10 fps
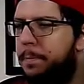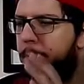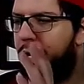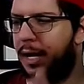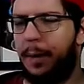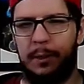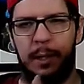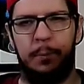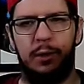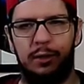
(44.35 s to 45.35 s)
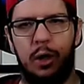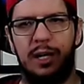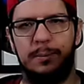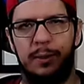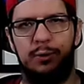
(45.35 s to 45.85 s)
but I'm gonna put
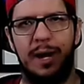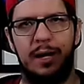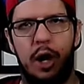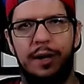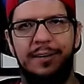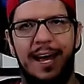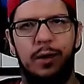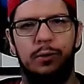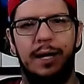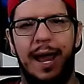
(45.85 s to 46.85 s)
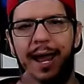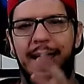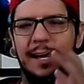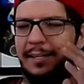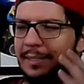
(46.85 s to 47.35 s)
Cosmic Red on now,
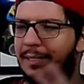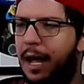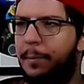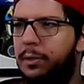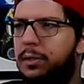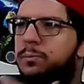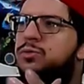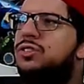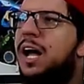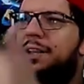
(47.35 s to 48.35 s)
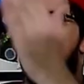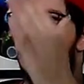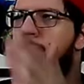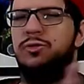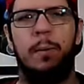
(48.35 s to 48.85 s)
and I'm gonna stand it
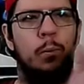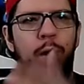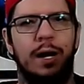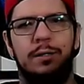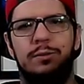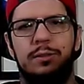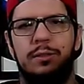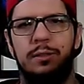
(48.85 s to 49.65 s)
up somewhere to